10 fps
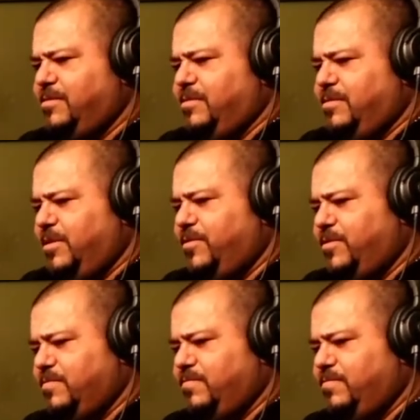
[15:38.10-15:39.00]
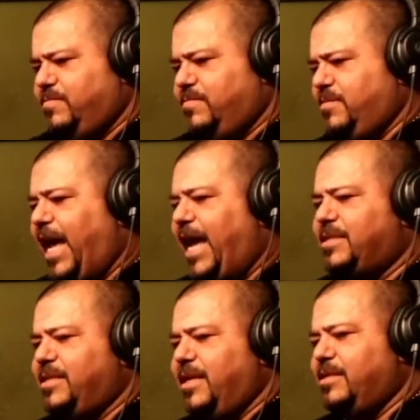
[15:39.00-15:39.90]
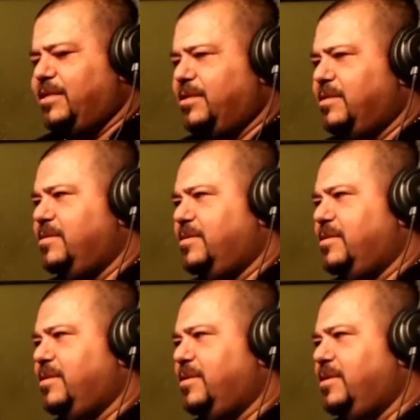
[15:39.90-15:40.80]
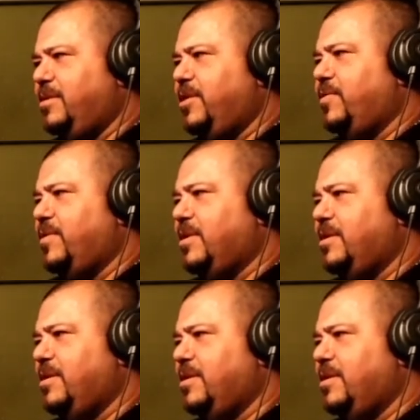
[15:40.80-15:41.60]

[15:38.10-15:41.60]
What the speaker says: little gas station, right there,